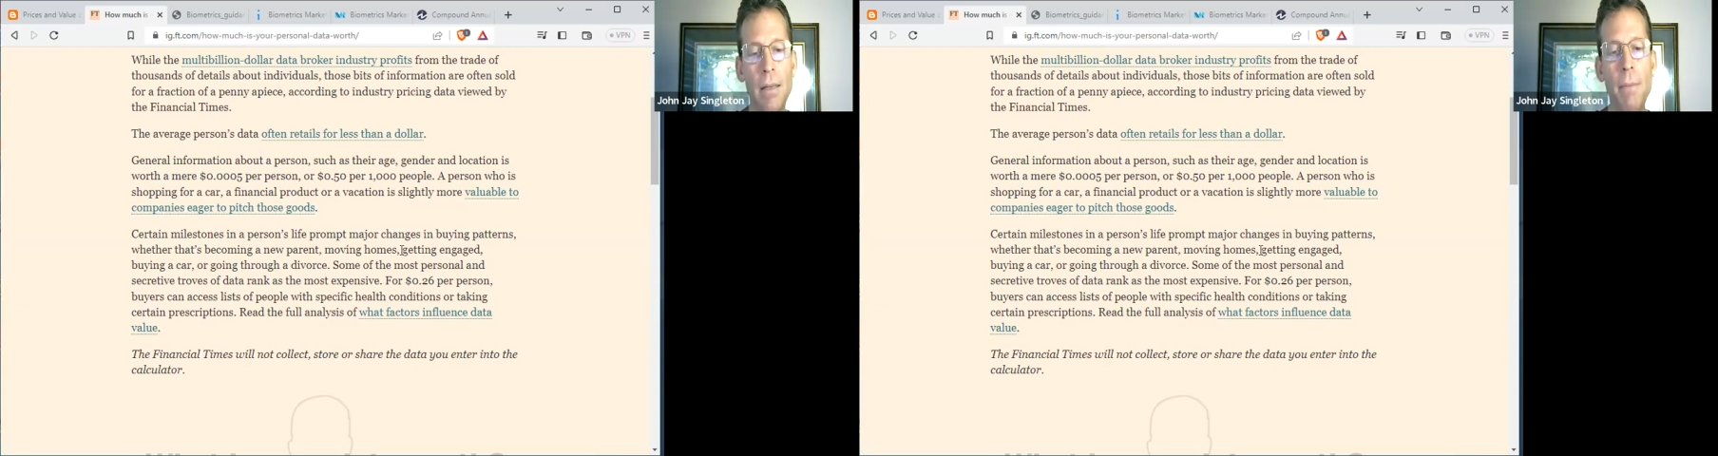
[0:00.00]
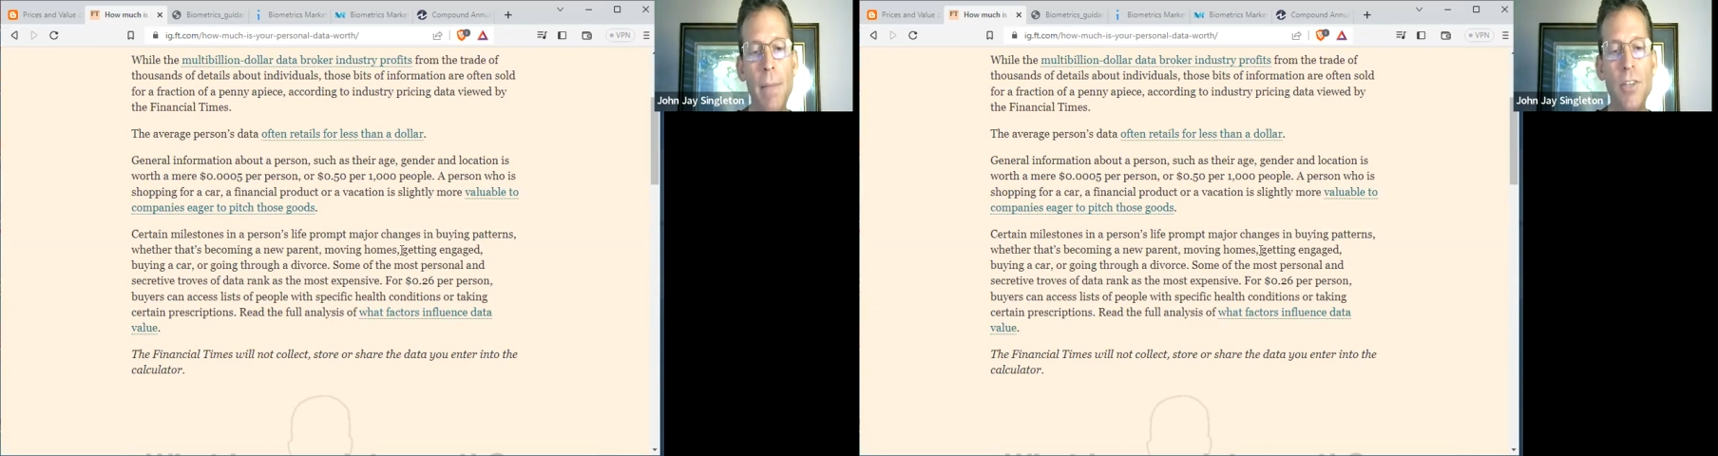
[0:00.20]

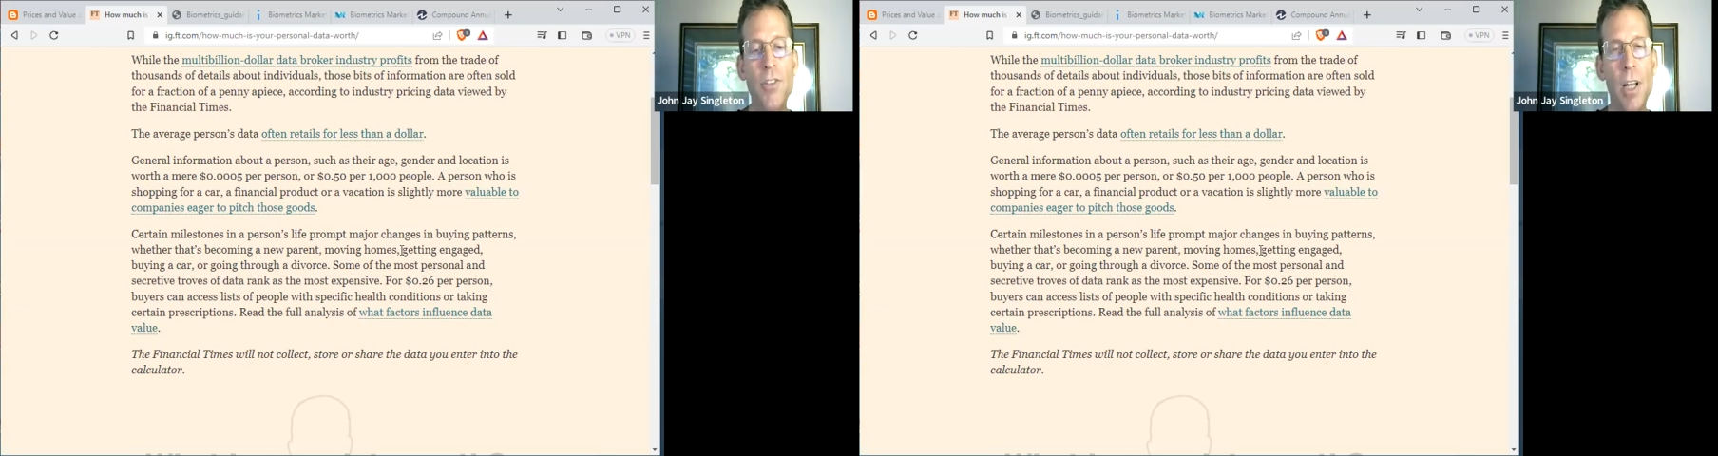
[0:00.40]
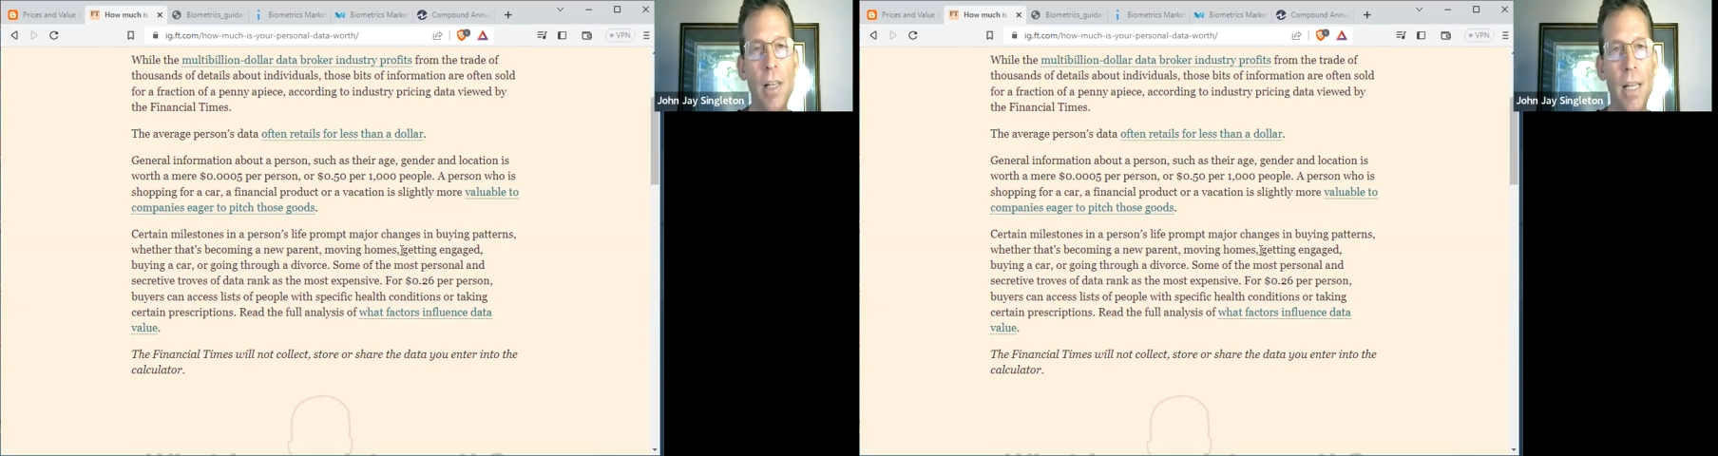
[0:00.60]
and
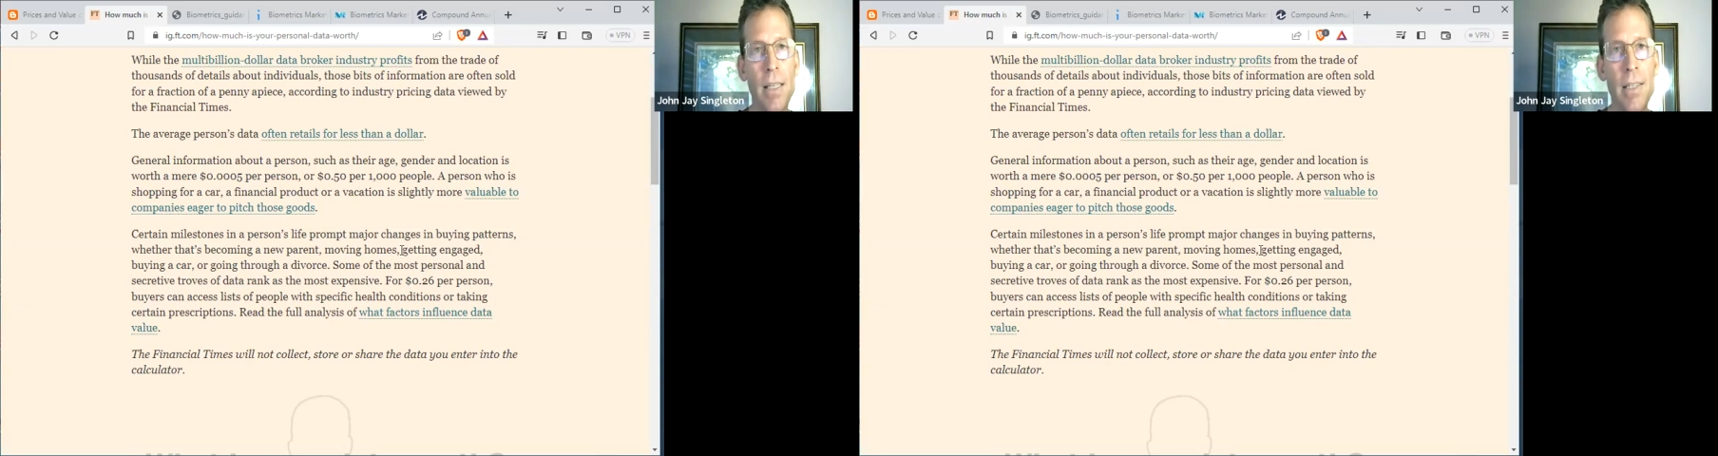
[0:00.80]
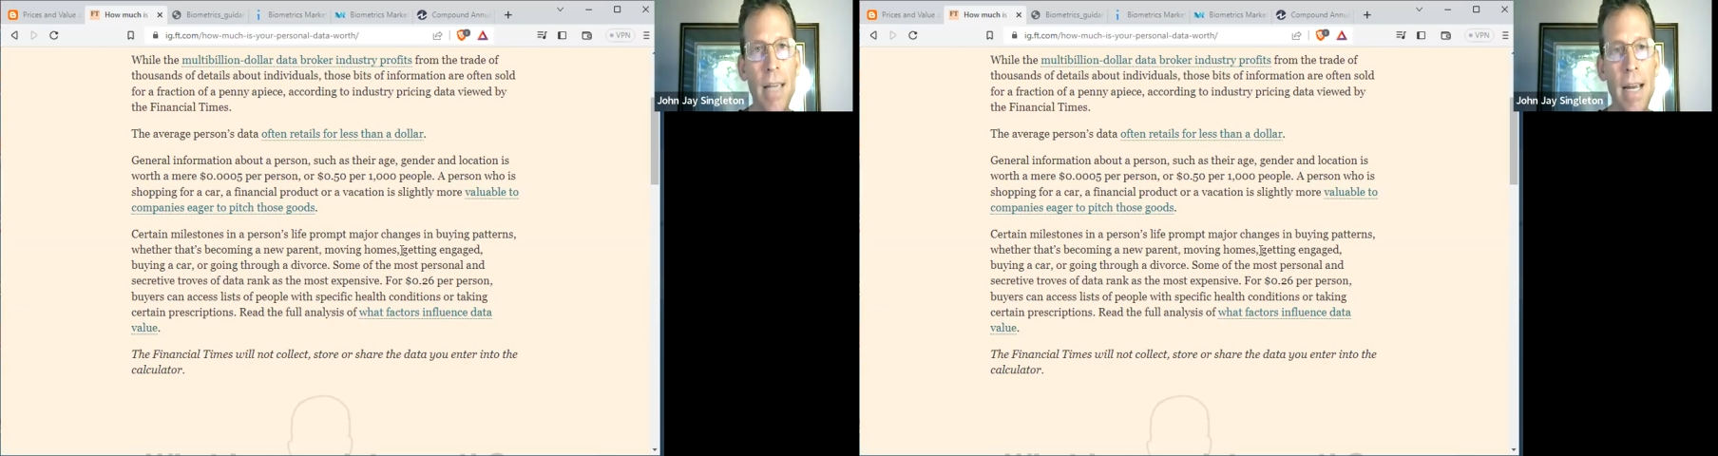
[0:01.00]
means to
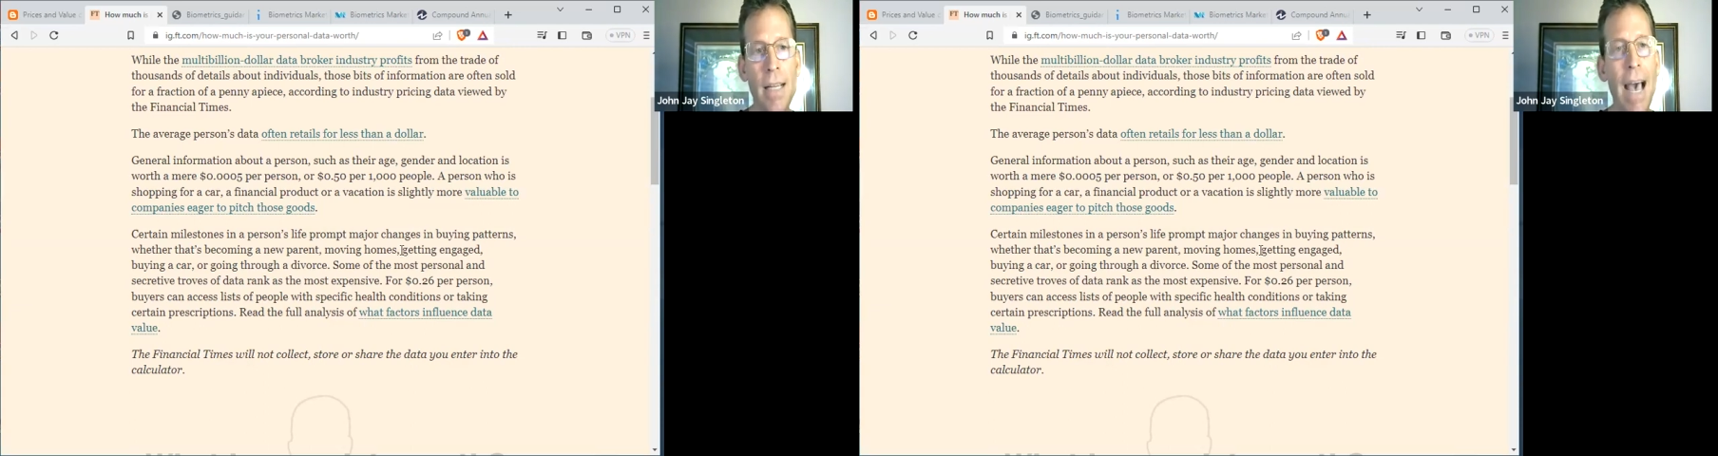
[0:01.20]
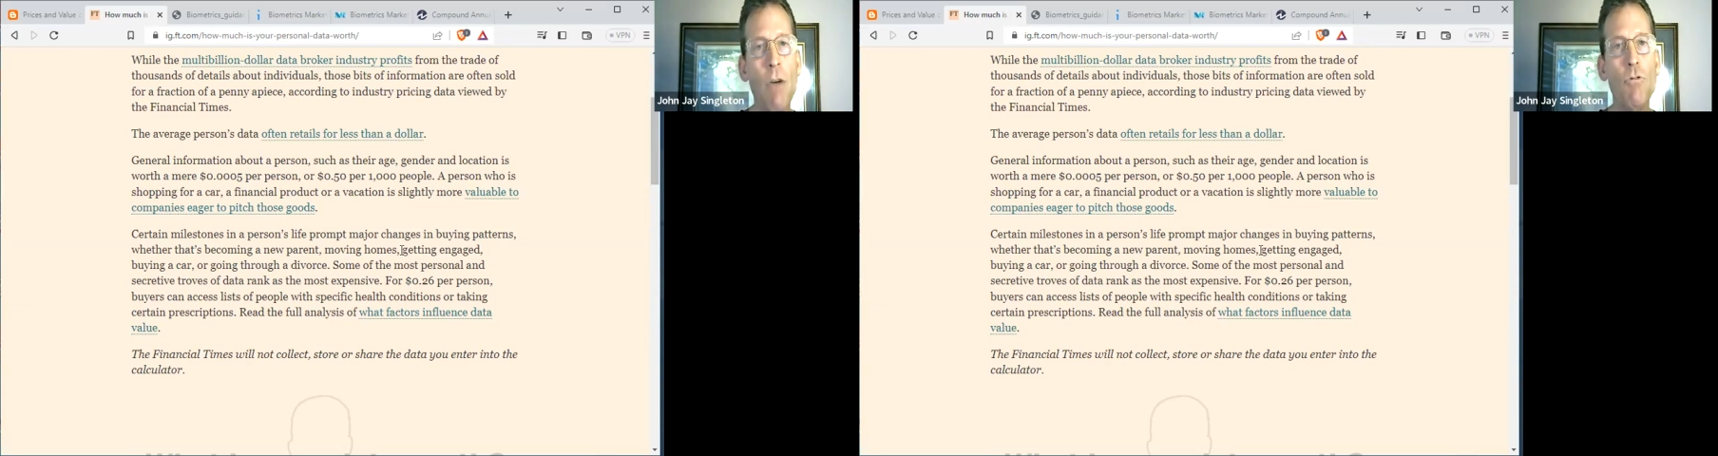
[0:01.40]
collect this data is